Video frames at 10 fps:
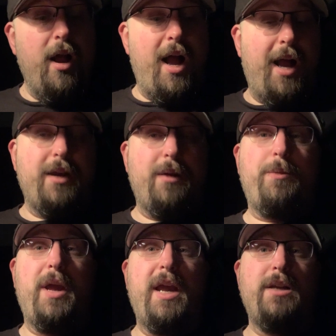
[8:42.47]
on
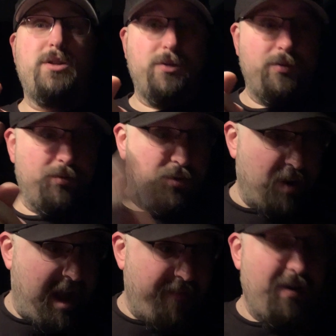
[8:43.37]
Paid to
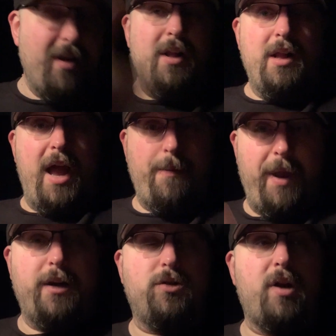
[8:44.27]
Drive and
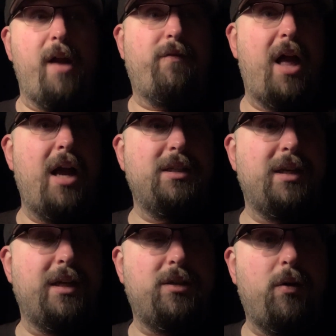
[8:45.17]
Paid to Drive Logs.
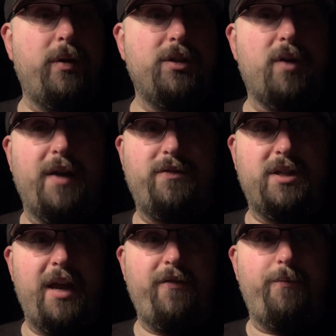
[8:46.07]
And as always, drive
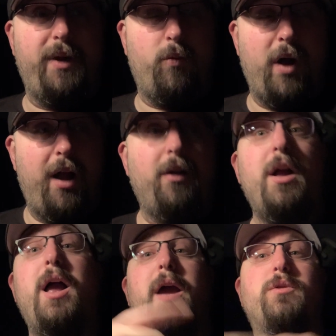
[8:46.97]
safe, be well,
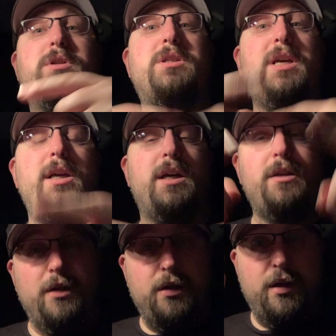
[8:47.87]
and we'll see
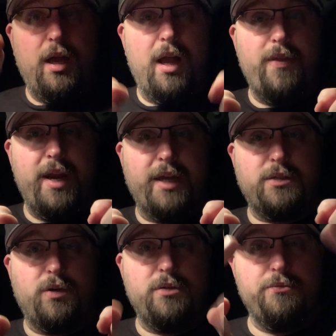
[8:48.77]
you on the
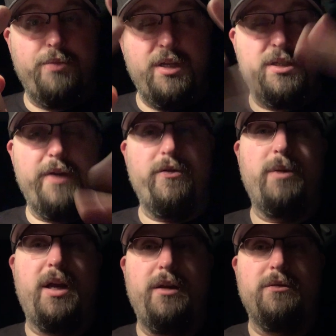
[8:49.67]
next one. Peace,
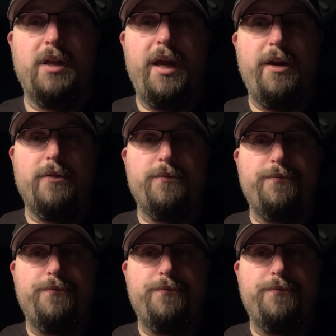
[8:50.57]
everybody. Later.